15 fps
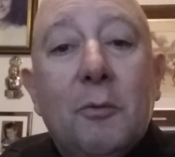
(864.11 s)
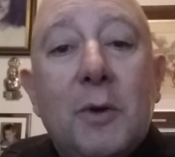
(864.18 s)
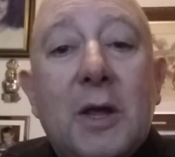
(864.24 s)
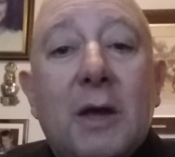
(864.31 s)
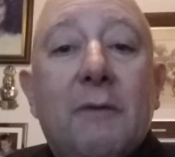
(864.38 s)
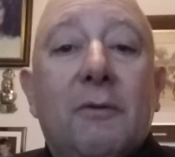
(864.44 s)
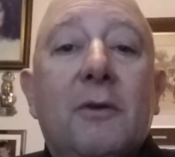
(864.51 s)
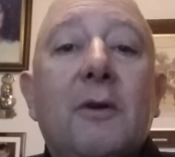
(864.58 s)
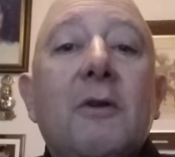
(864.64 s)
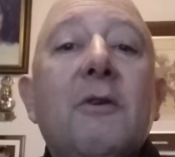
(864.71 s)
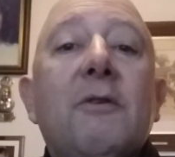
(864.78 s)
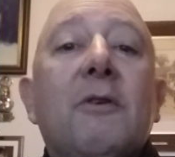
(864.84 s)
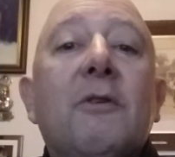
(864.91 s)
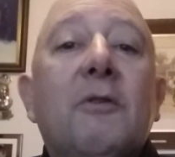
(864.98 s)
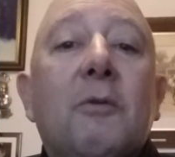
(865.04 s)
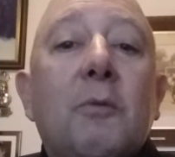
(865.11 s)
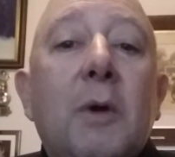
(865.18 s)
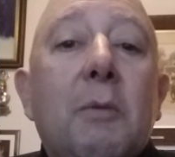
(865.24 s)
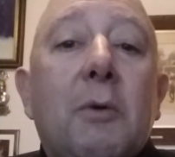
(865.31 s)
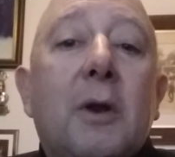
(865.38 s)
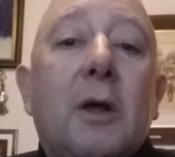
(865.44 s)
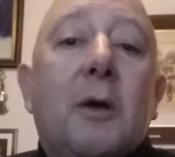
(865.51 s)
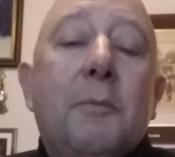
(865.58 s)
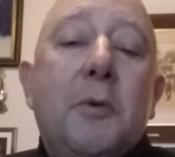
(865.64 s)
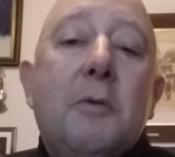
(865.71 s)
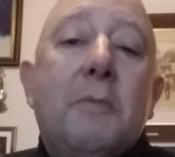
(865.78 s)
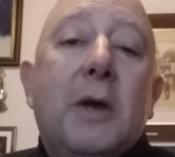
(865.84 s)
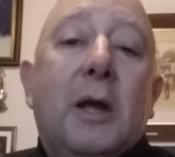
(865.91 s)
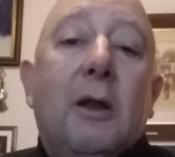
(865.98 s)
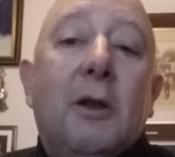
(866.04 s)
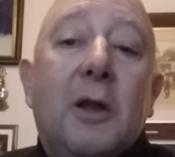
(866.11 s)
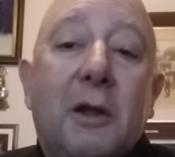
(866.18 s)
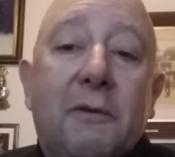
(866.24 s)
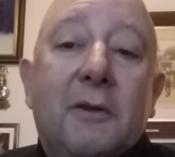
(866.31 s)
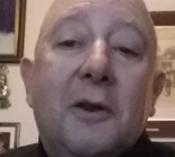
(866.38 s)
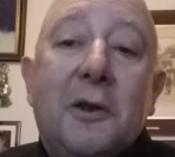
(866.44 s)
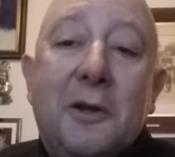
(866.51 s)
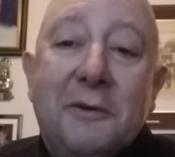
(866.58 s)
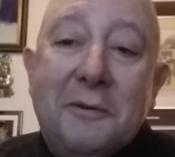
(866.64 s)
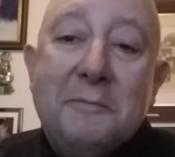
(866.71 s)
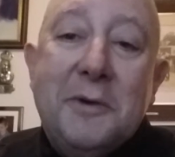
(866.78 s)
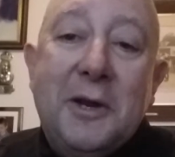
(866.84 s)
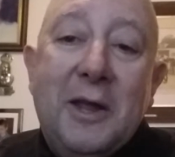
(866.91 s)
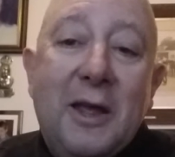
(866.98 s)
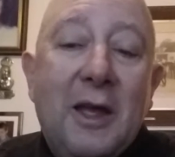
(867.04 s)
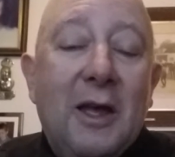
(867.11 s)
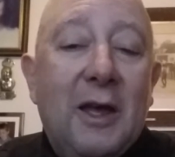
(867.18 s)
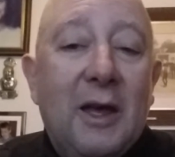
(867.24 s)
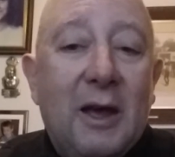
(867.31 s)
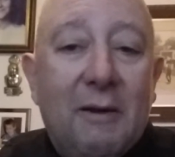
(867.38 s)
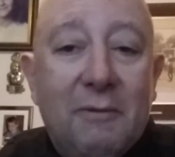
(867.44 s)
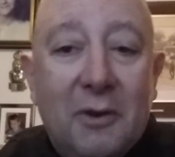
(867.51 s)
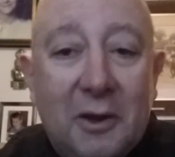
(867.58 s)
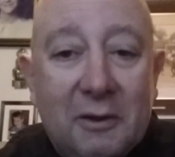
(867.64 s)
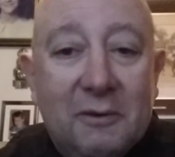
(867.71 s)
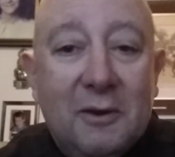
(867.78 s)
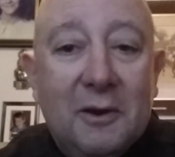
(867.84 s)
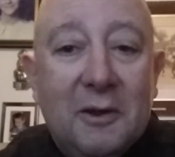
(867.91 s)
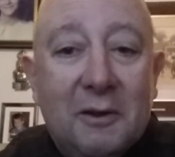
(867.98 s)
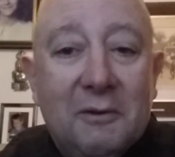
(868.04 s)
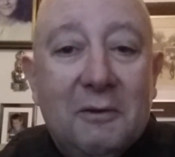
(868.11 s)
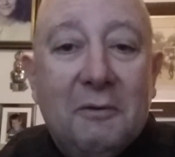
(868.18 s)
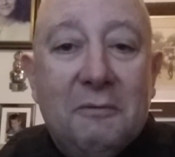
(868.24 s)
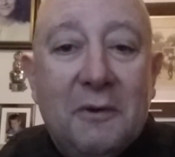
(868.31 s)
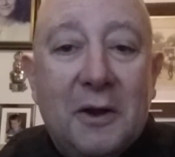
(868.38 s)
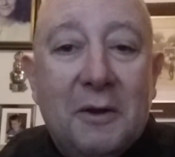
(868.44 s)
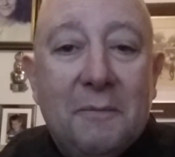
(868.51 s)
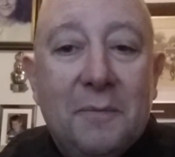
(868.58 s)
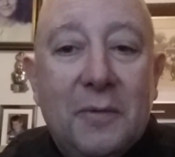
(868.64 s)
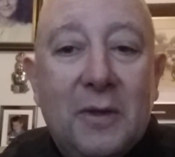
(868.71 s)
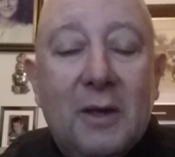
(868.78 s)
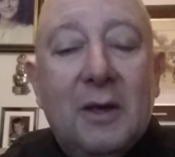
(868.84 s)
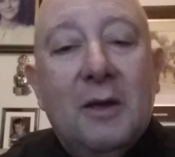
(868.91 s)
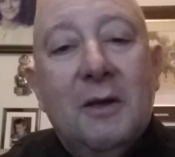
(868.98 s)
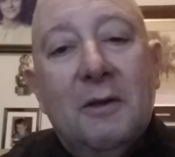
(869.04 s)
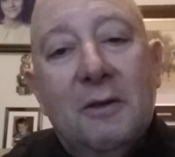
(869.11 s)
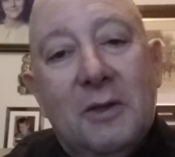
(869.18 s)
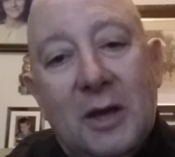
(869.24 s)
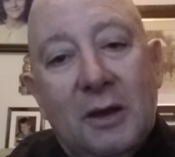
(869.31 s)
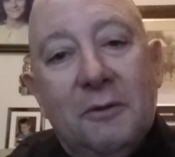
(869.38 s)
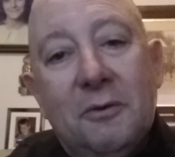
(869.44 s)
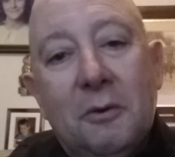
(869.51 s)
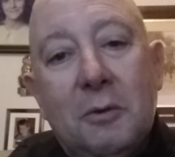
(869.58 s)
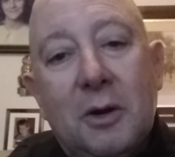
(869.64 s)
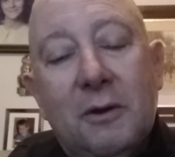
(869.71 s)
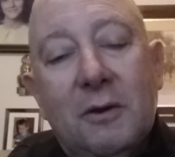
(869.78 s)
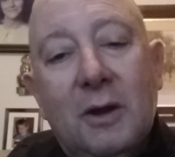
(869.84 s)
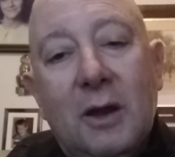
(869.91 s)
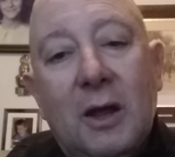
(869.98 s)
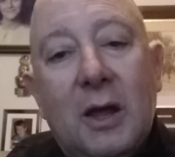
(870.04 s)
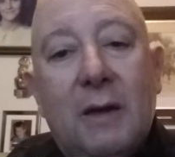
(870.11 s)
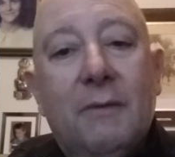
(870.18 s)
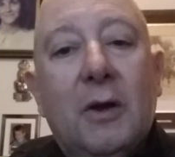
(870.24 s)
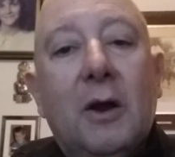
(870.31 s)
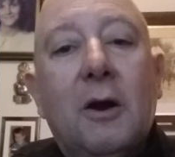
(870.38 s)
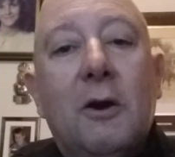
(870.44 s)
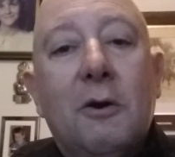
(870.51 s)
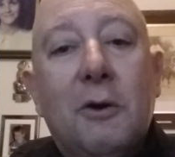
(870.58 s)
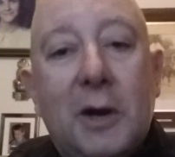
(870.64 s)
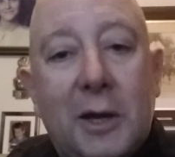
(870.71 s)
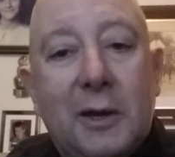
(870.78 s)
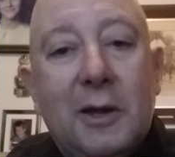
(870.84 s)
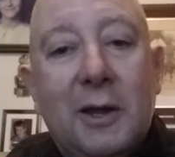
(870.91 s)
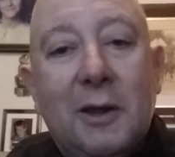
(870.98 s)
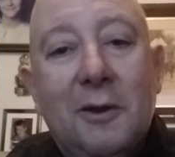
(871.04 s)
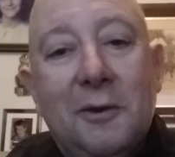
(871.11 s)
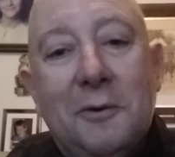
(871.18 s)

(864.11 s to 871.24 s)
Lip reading: We have solutions. We want to help you make lots and lots of money. Have lots and lots of fun. Thanks for watching. Have a great day.